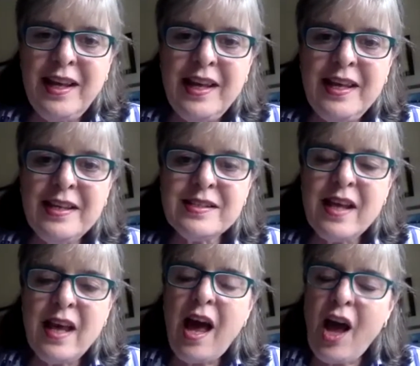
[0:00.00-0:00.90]
is,
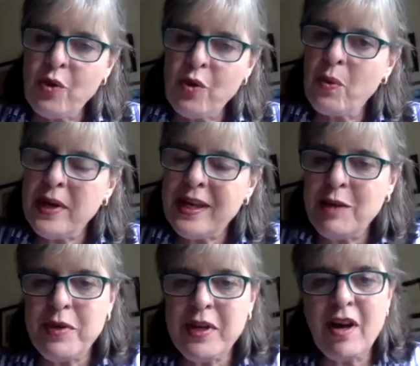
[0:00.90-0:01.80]
how are we
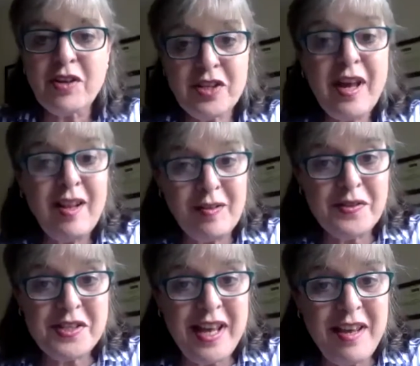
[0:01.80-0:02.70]
keeping ourselves
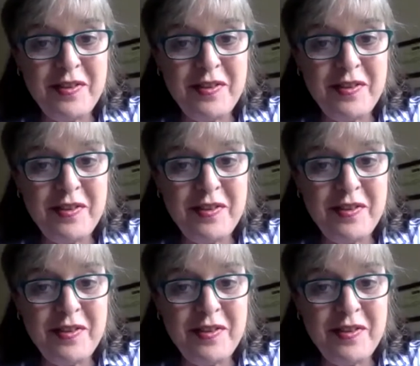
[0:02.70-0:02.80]
safe,